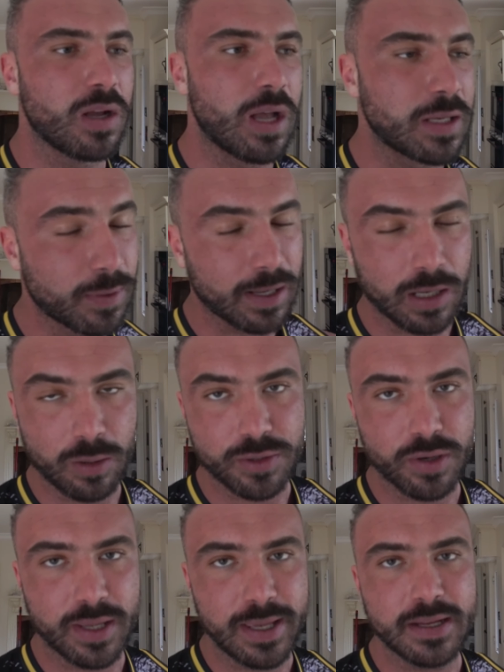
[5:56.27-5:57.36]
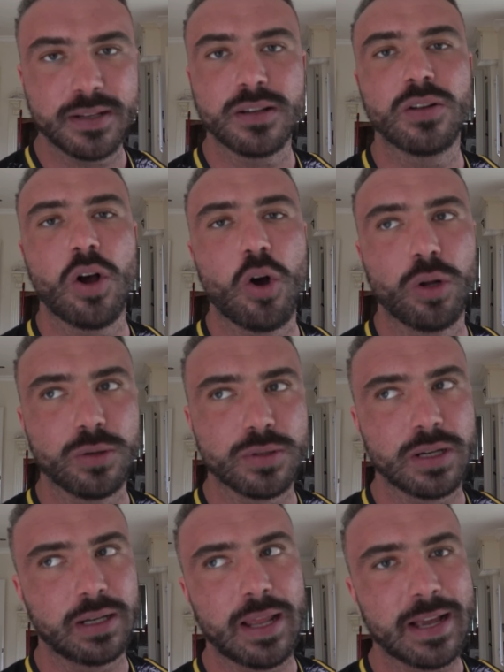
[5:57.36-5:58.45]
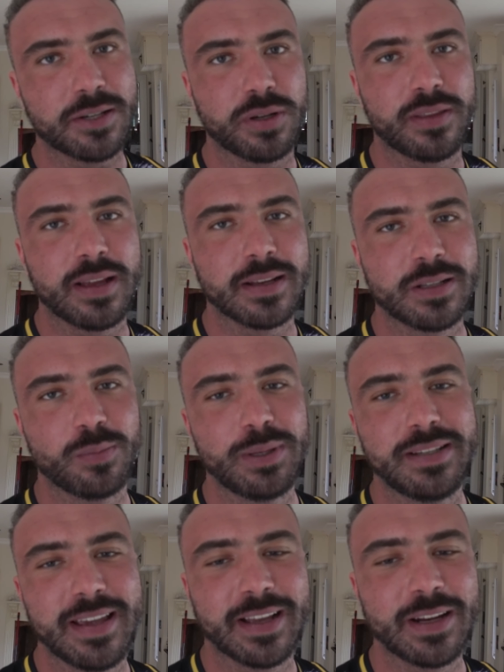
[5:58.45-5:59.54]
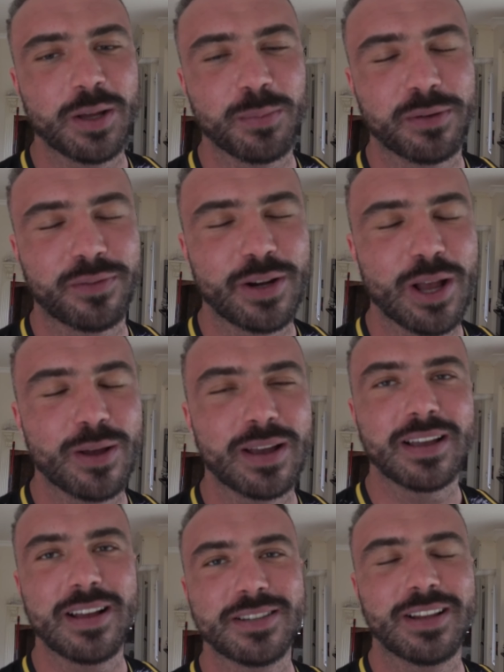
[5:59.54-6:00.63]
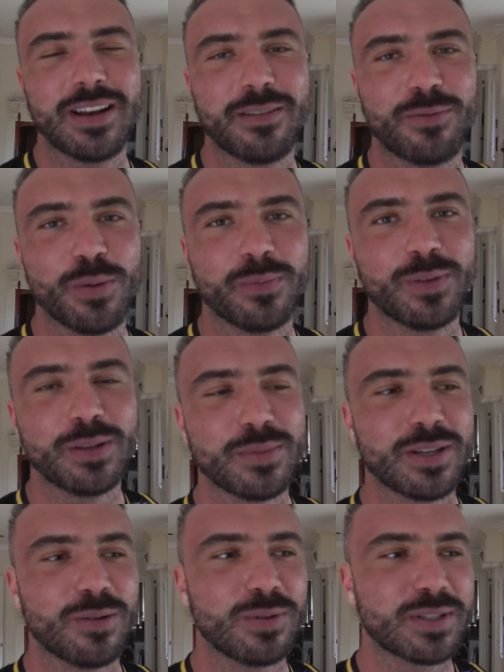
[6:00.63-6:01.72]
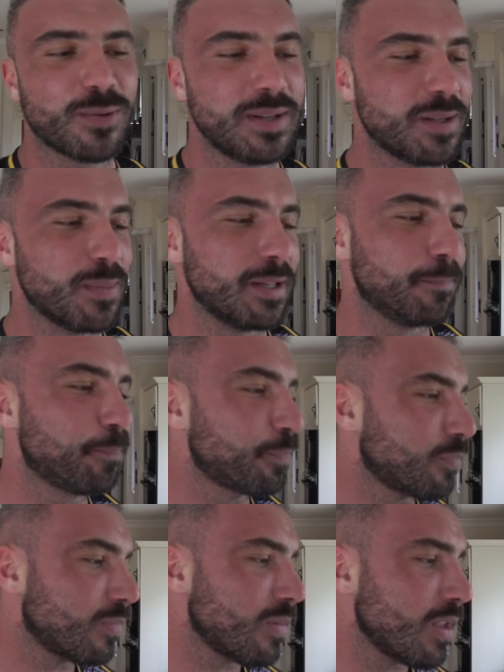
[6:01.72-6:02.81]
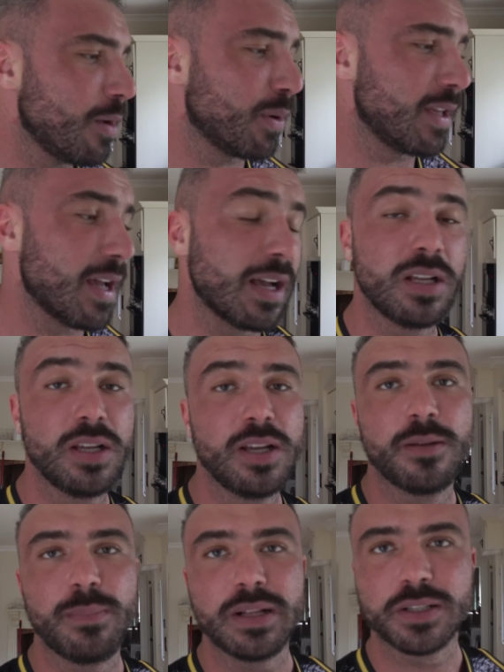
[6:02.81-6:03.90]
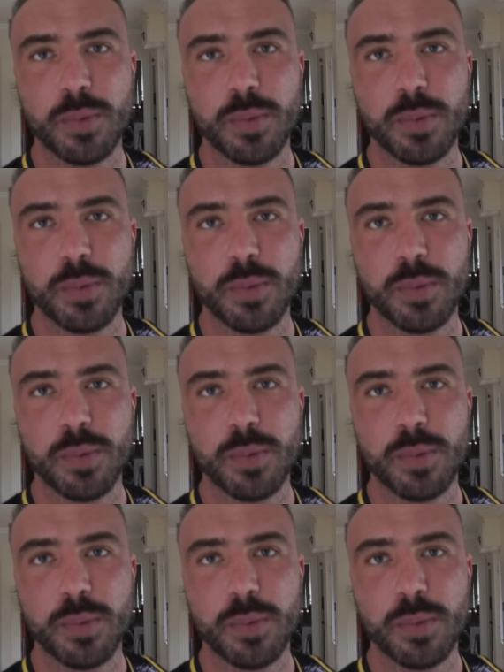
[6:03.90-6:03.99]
as we get closer again, all those little extra things will be taken out, but for now I still have room for them, so we'll squeeze them in. But yeah, meal's